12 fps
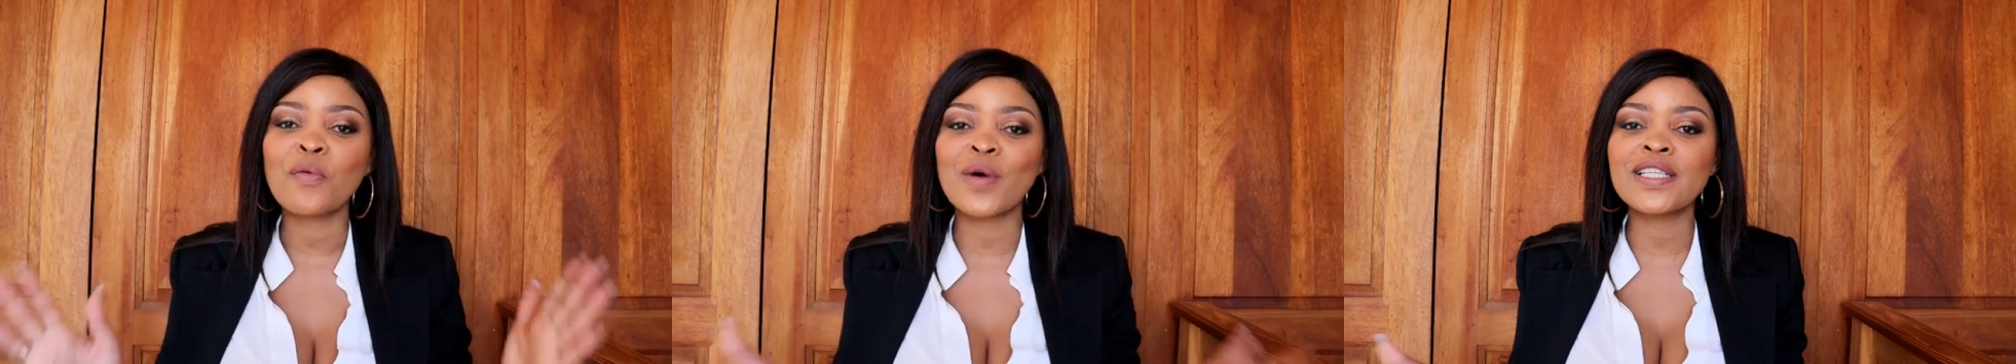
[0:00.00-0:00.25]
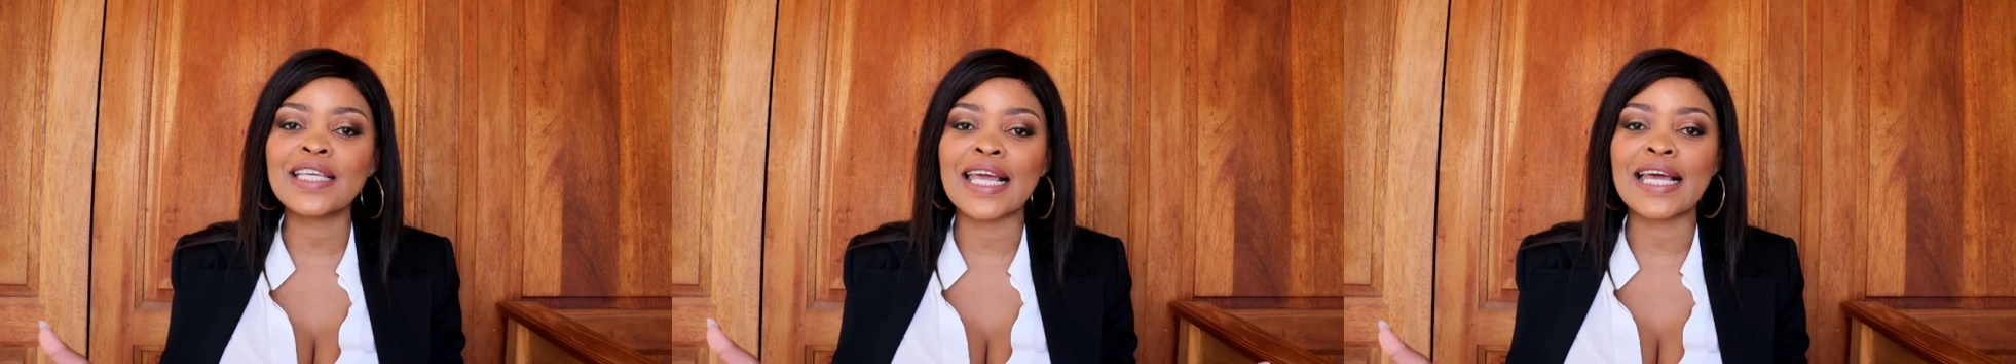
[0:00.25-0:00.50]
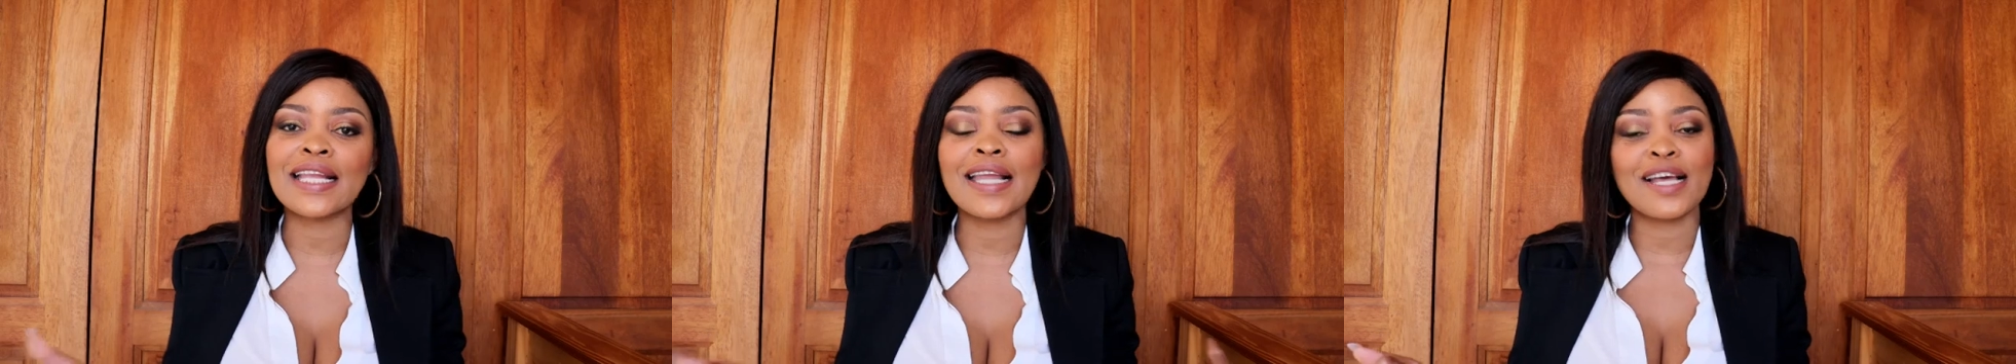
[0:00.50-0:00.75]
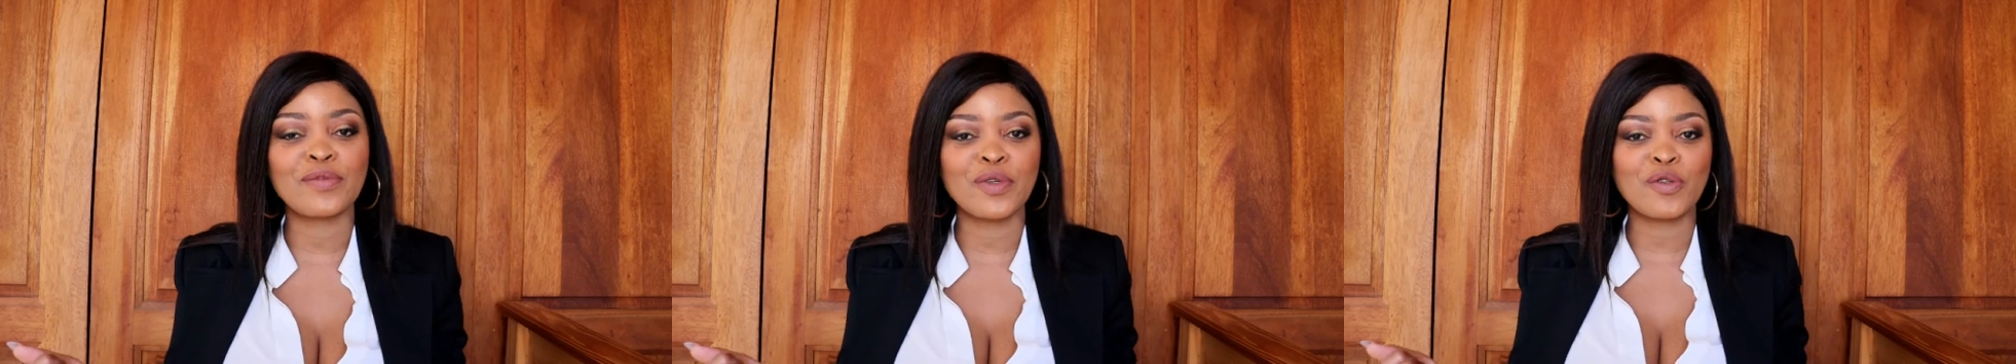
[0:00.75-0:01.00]
once again
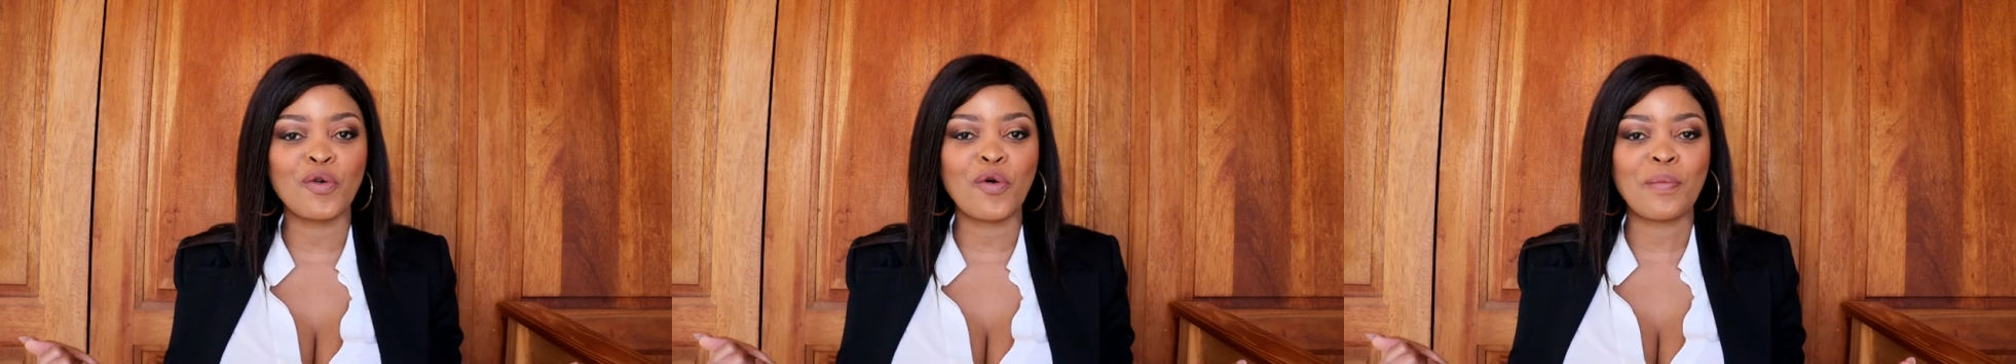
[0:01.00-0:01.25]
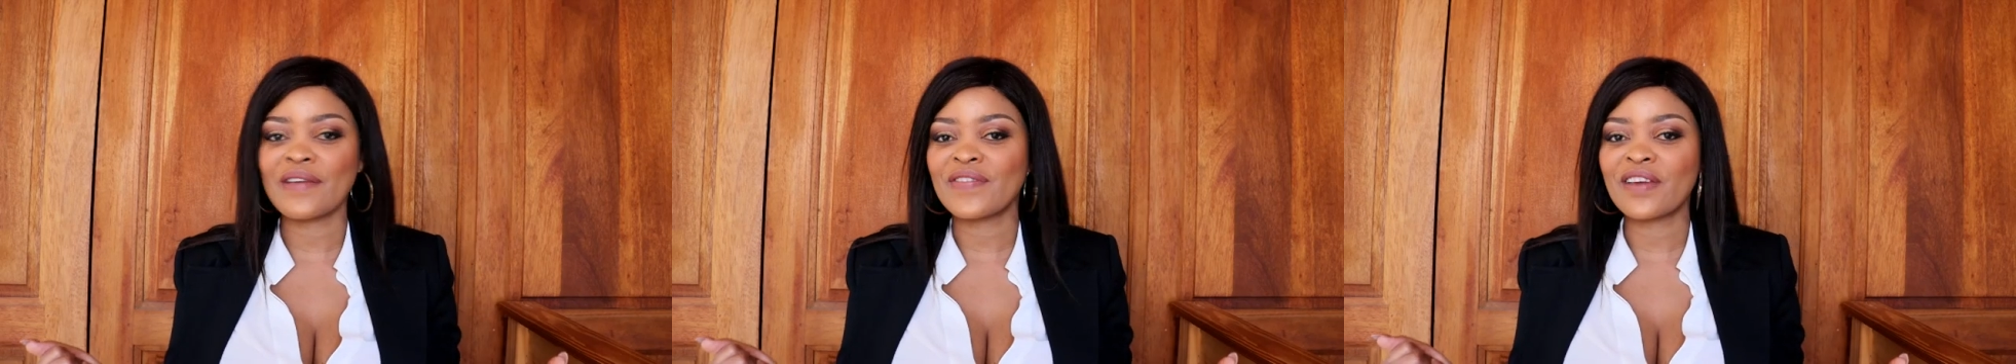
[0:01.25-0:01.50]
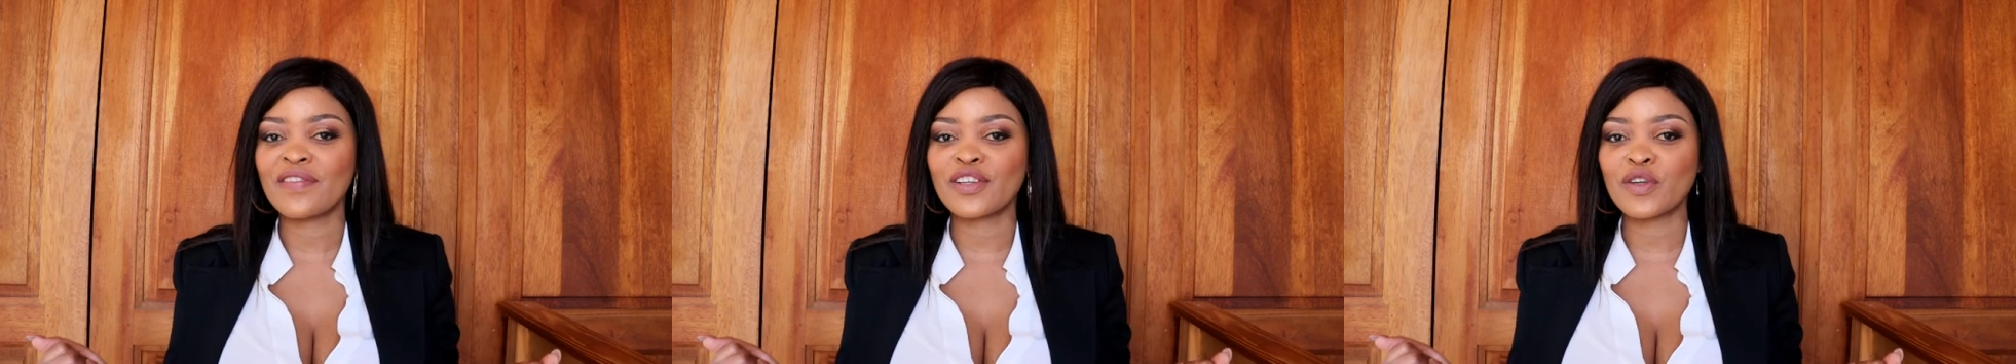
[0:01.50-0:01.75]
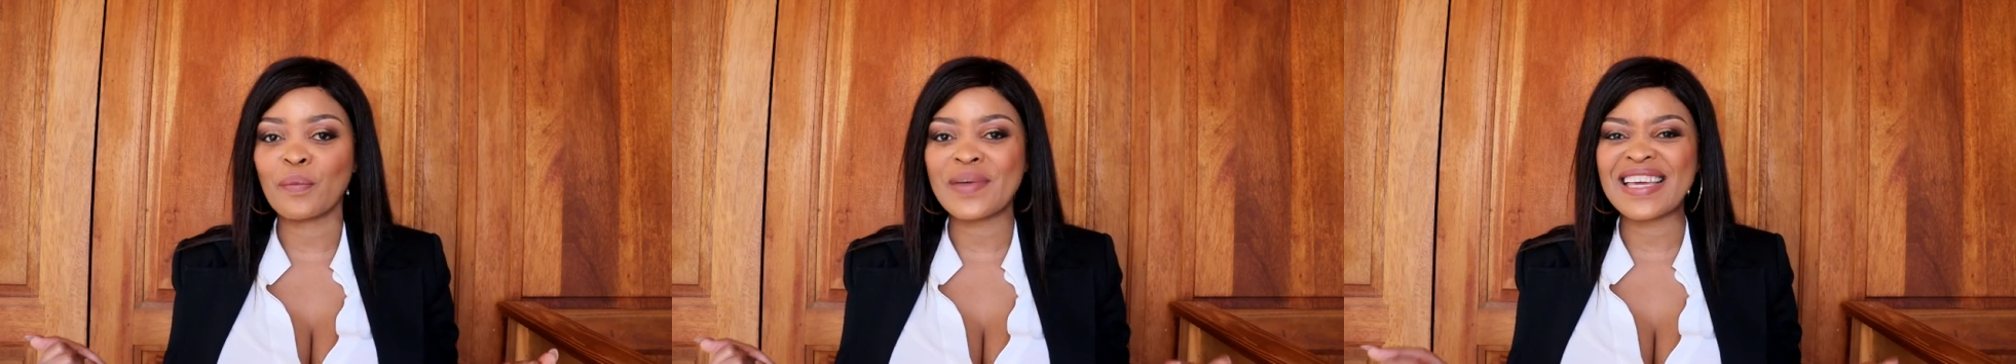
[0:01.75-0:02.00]
as we talk my favorite
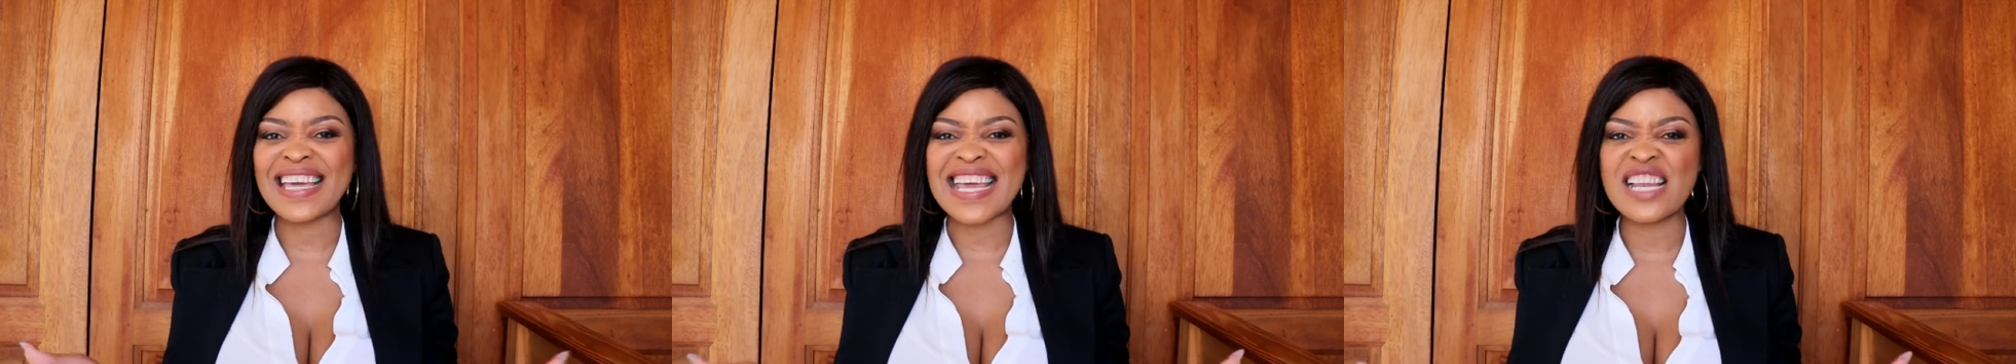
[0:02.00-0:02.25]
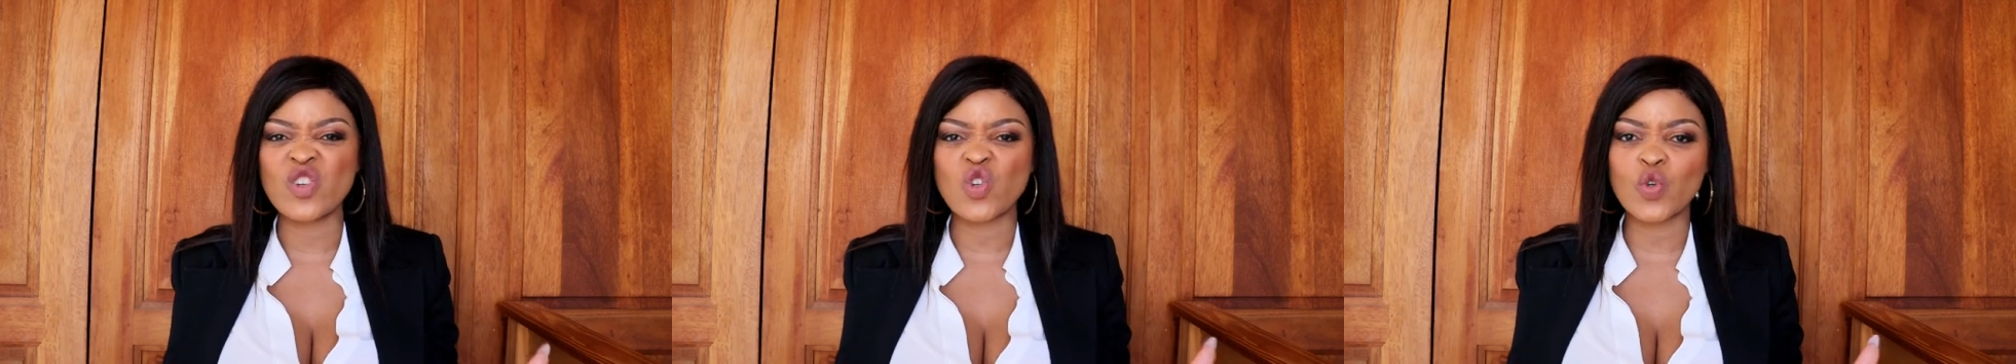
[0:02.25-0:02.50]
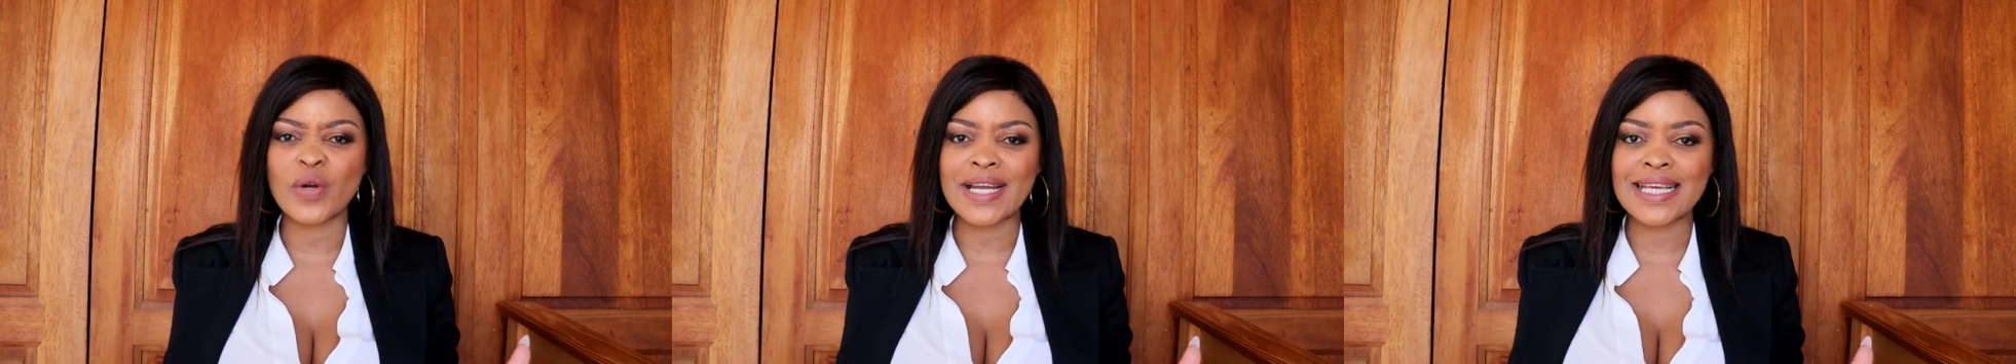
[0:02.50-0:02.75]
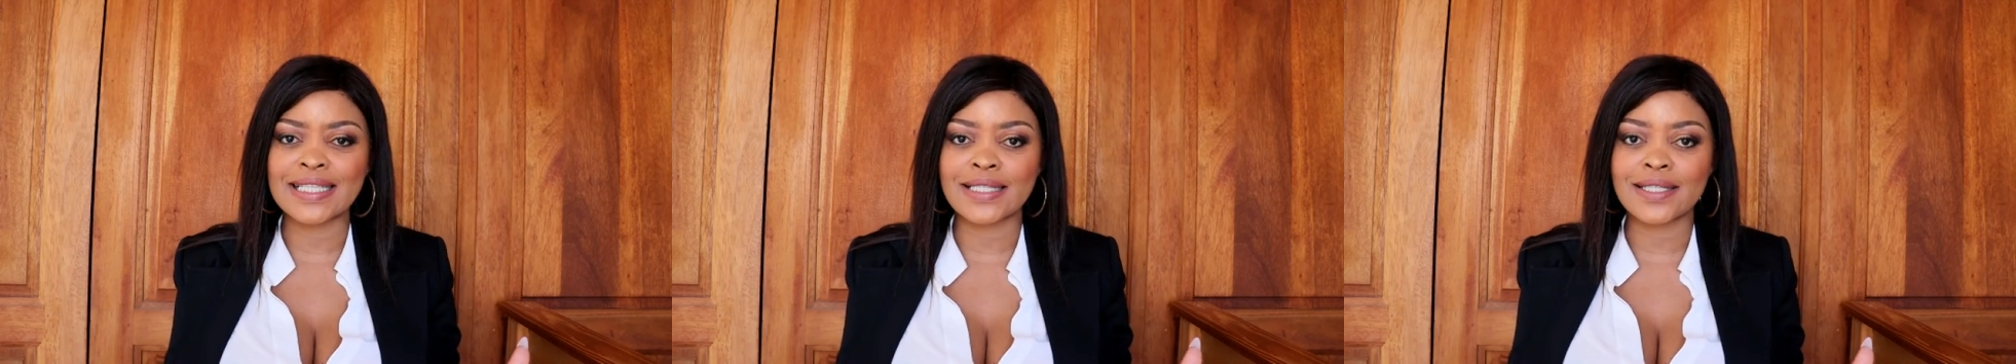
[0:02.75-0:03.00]
topic,
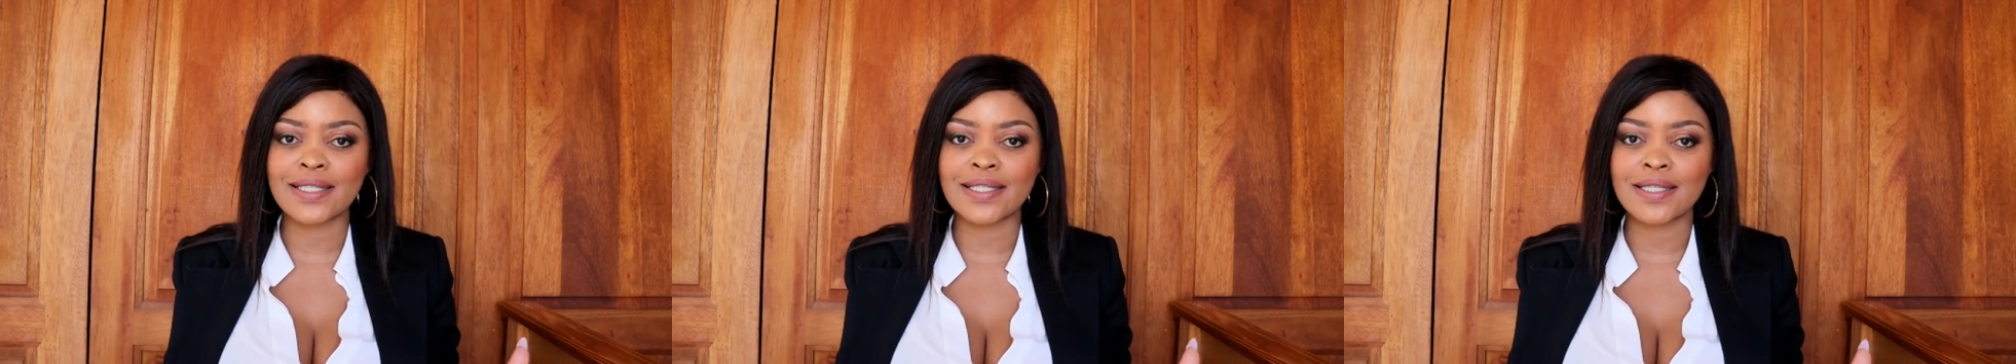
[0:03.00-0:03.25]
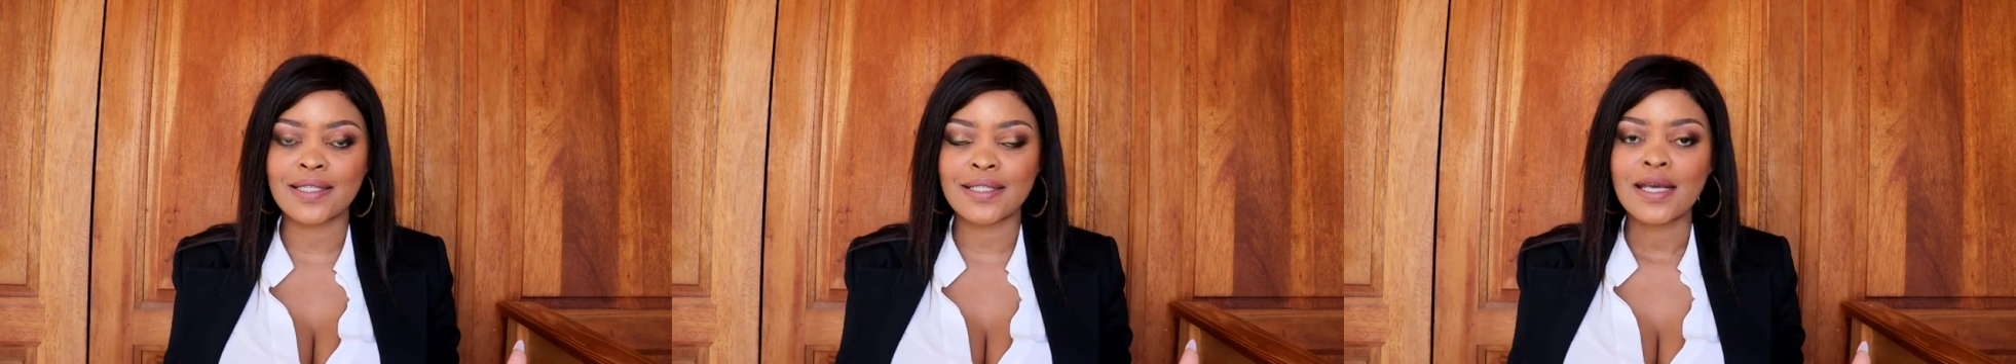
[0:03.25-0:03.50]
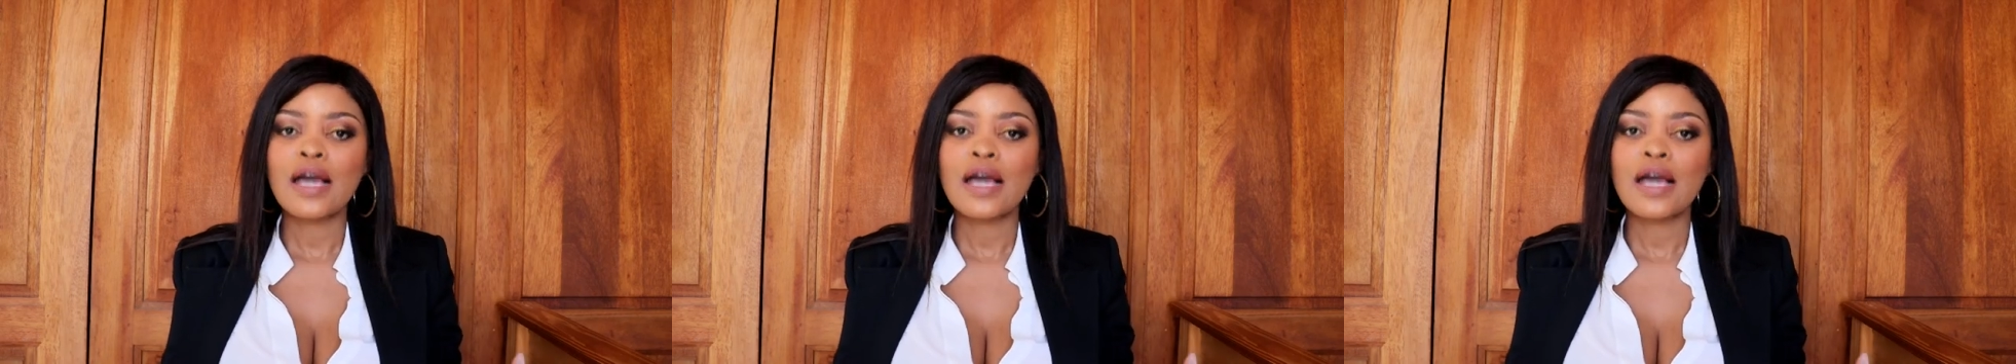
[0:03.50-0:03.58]
insurance.